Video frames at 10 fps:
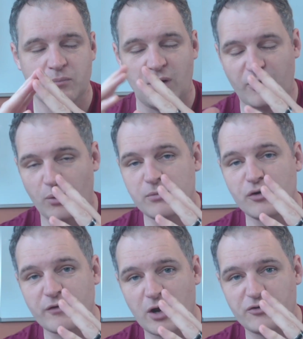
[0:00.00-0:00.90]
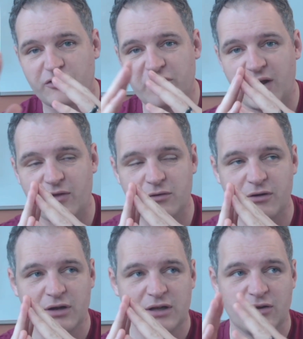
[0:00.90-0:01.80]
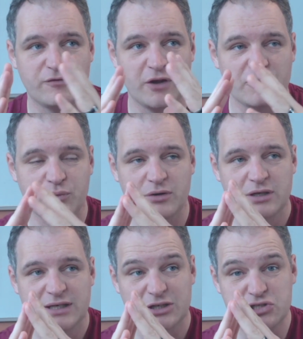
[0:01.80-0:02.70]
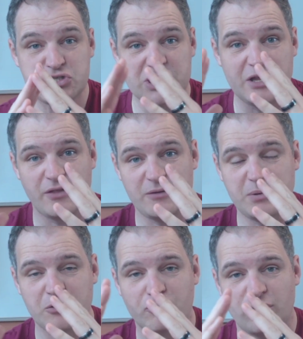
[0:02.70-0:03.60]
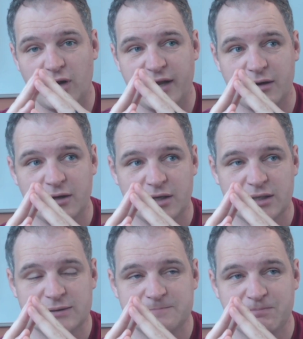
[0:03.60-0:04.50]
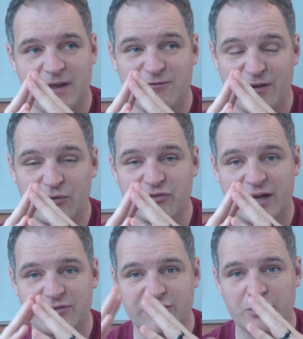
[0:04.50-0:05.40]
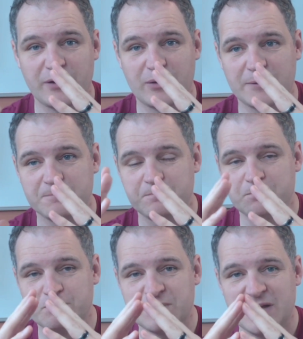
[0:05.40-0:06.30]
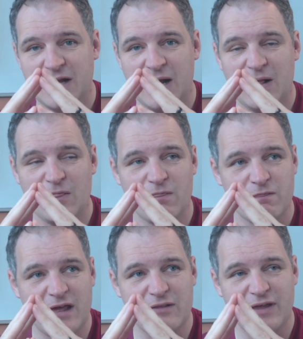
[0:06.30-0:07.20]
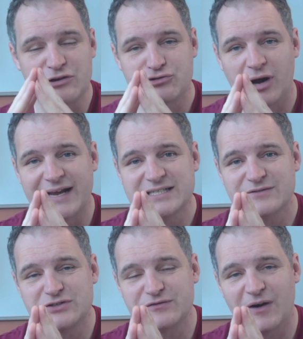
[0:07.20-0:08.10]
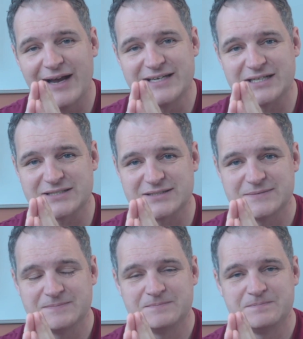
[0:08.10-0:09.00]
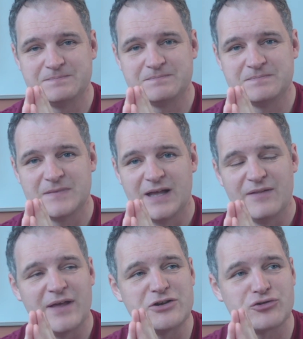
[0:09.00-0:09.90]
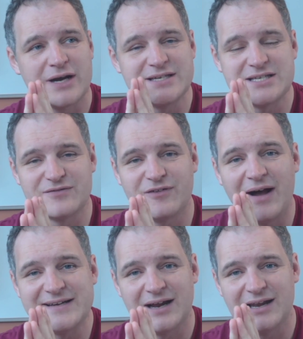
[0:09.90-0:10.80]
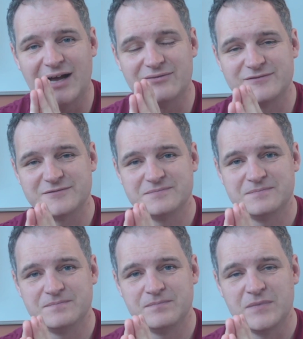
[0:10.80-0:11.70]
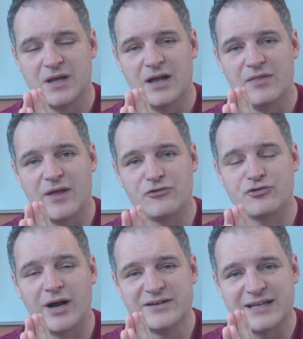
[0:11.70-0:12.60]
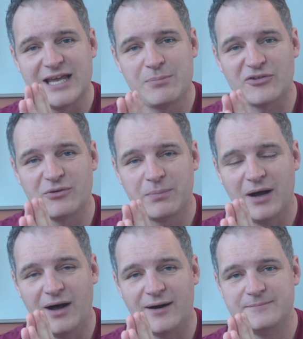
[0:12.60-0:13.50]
Other one moved closer to the other, and the first one could see that they'd been crying, and they felt sad too, and they're like, they're trying to divide us. They're trying to divide our love. They're trying to keep us apart.